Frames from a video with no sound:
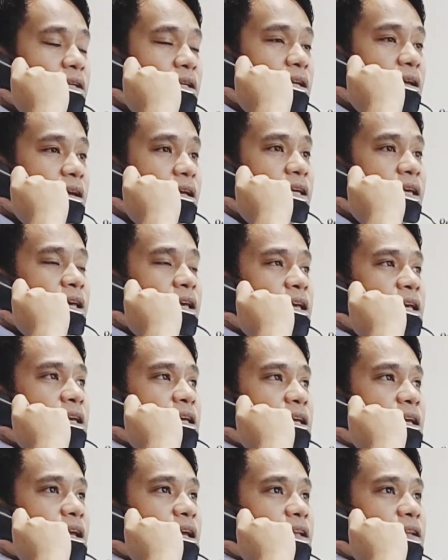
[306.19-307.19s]
Okay,
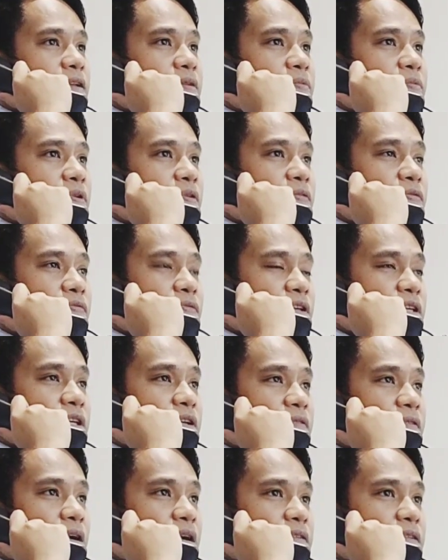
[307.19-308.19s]
and then we'll
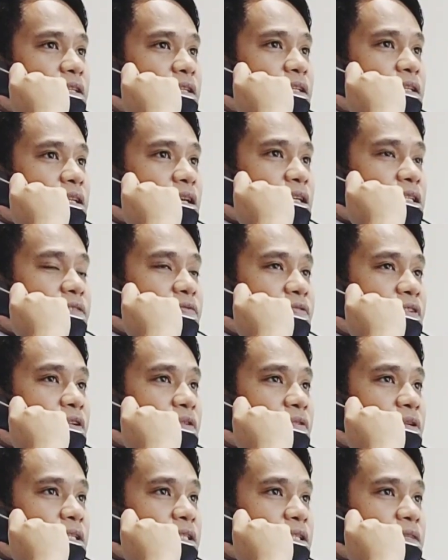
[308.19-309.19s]
figure out in the next
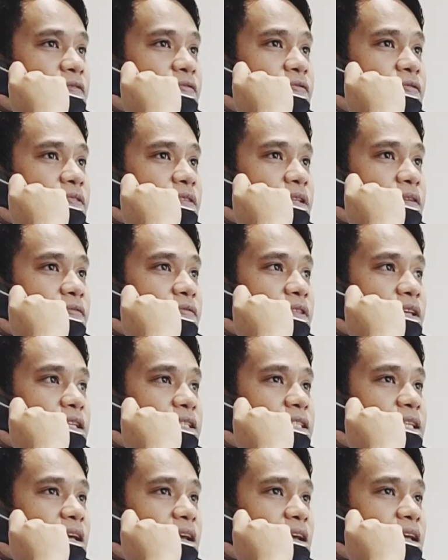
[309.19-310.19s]
few weeks if
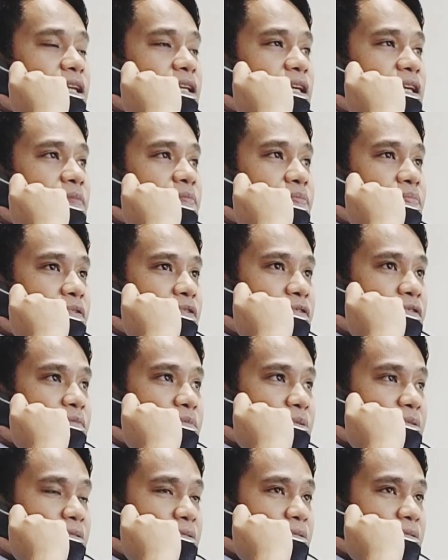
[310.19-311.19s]
there's any
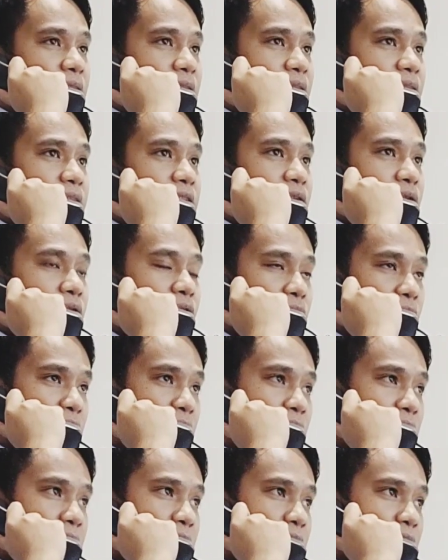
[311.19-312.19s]
improvement at
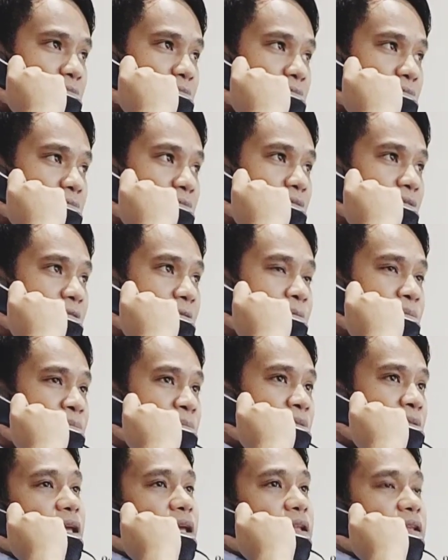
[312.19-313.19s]
all. Okay,
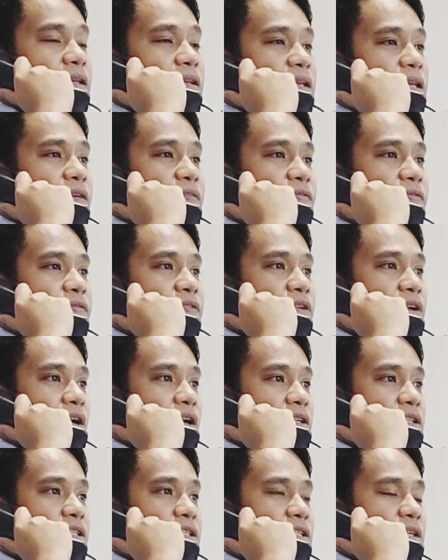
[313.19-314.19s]
and then if
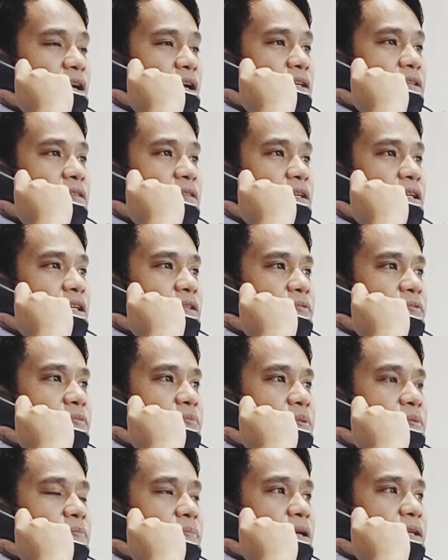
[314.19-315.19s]
not, I think it
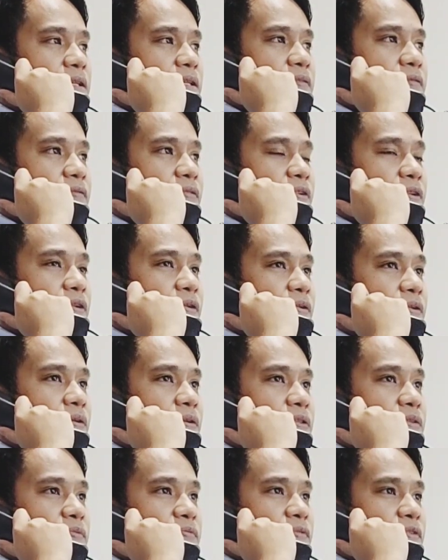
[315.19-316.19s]
would be better for
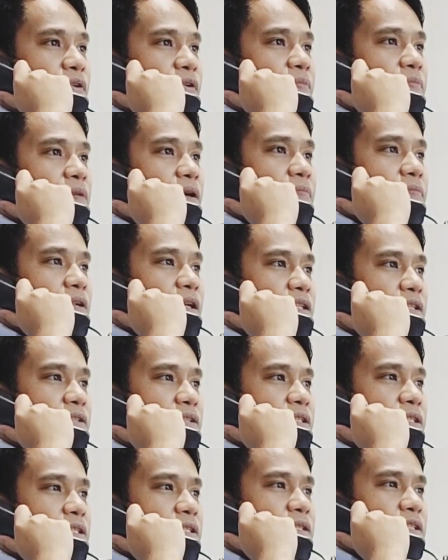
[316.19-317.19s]
your mom not
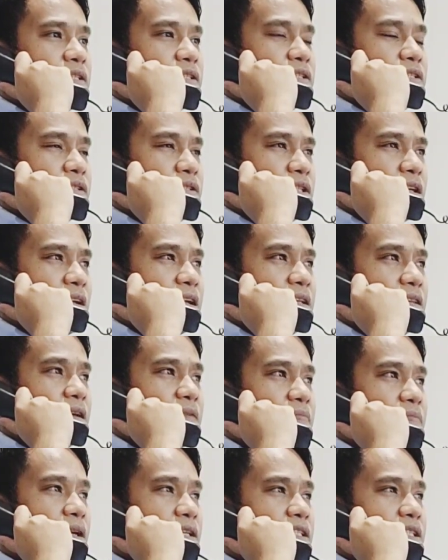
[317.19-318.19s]
to take
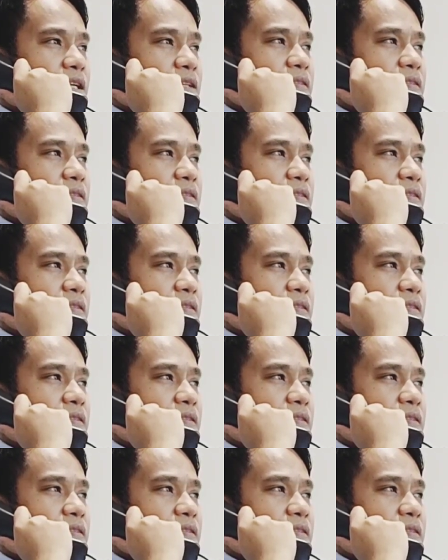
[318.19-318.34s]
that much.